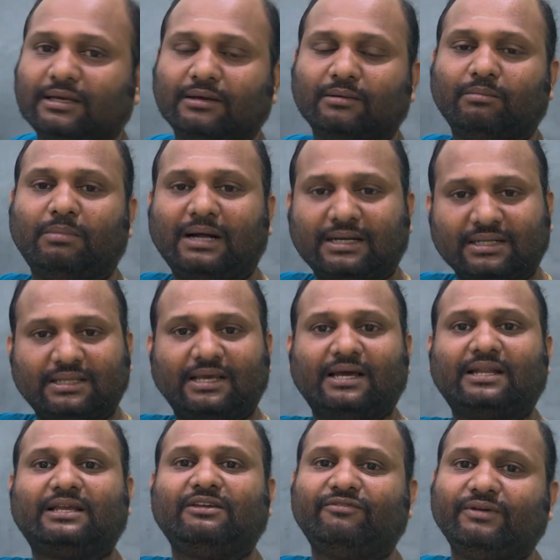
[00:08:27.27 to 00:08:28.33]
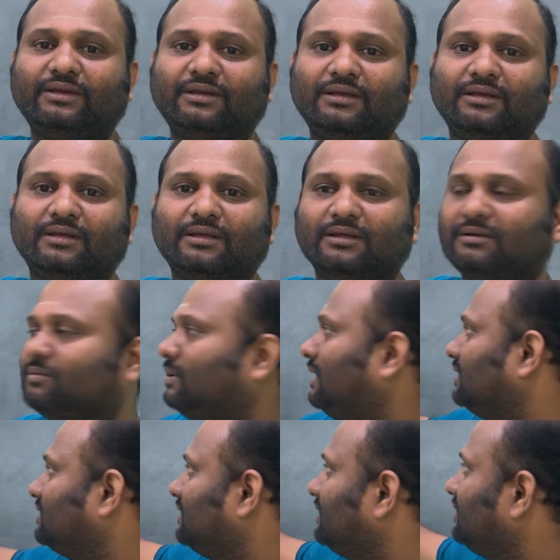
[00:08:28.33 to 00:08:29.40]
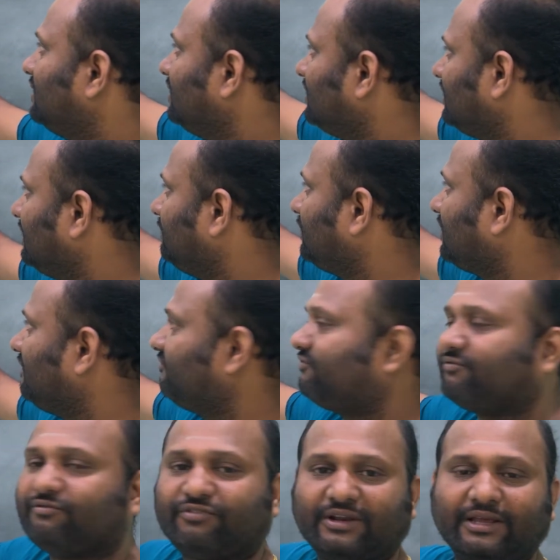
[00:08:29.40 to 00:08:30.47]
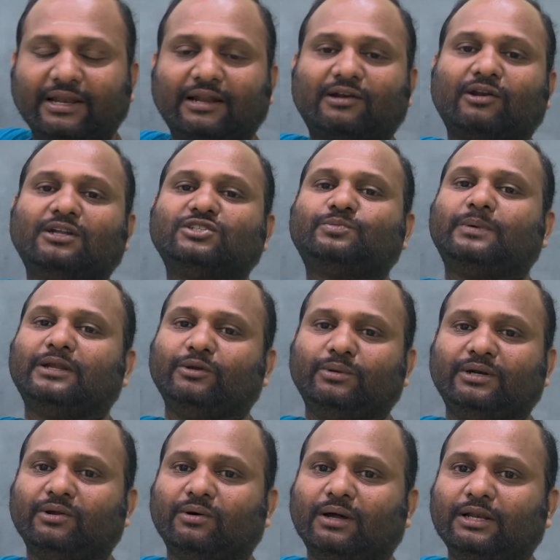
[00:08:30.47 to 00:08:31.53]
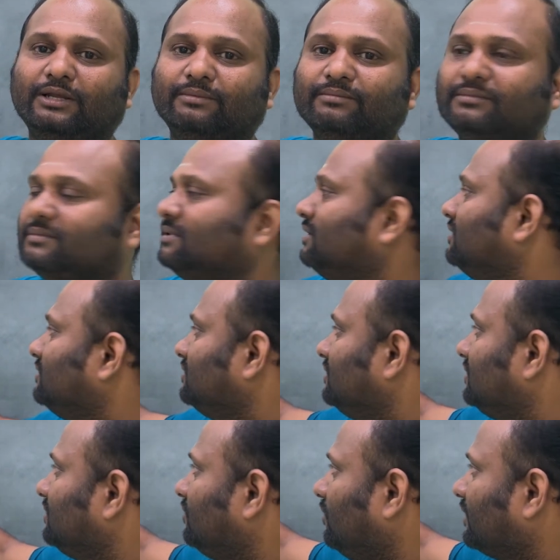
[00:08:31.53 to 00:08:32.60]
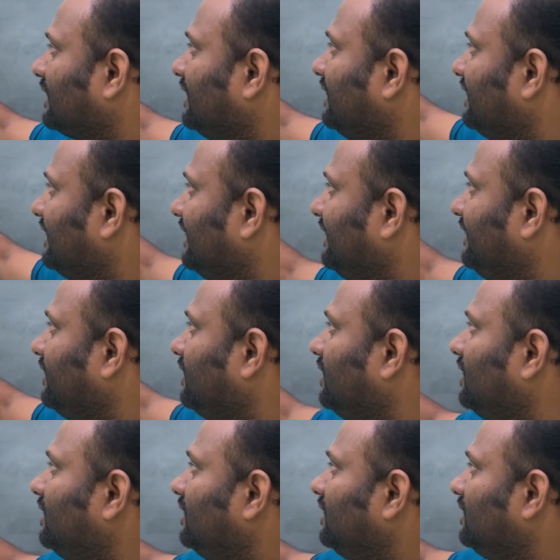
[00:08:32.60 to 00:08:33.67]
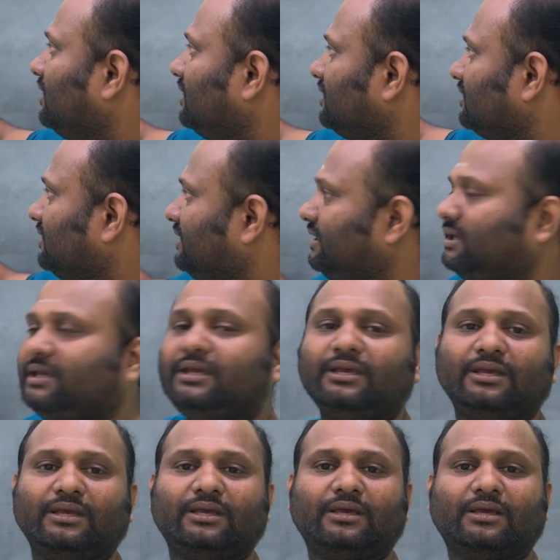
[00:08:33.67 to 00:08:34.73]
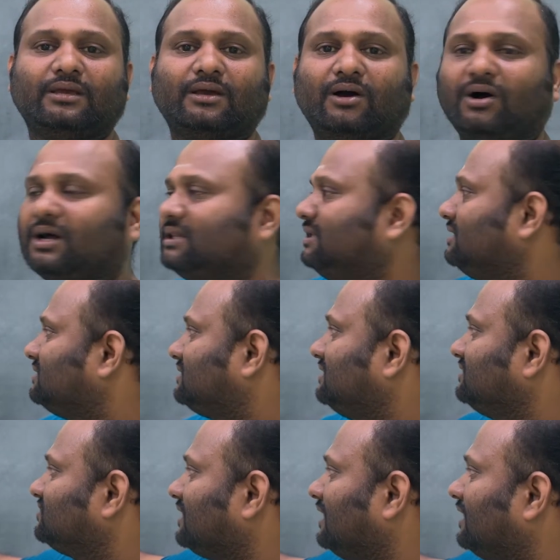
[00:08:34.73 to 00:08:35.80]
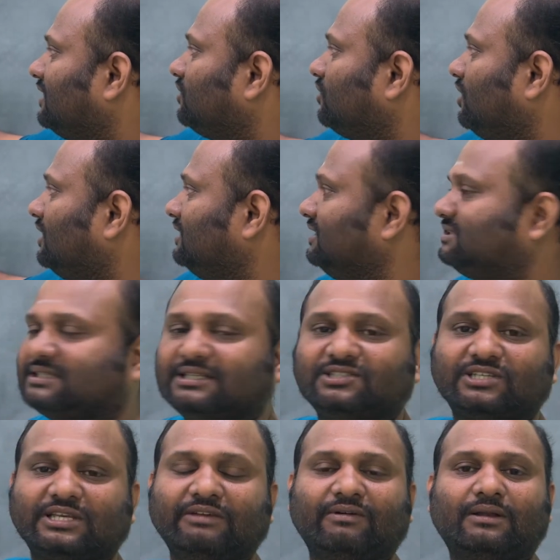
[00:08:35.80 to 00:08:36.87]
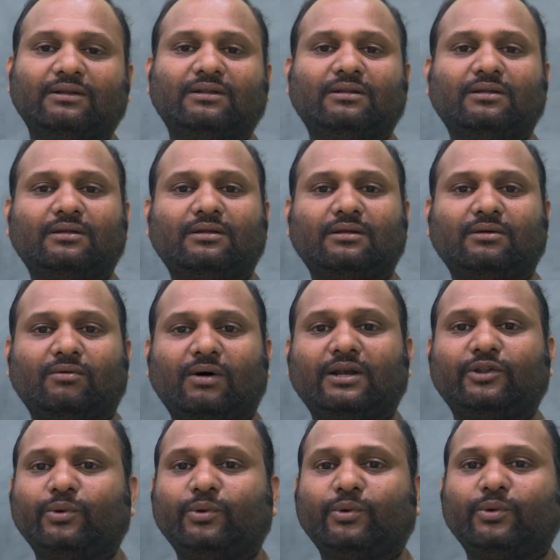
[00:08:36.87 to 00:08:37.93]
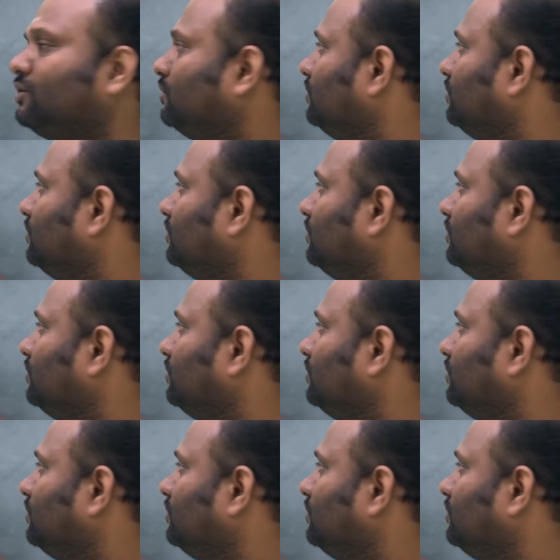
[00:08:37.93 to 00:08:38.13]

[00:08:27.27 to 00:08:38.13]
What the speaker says: but they are giving what number of free electrons per unit volume. Okay, area, E, all these things, current, all these things given. What you can do?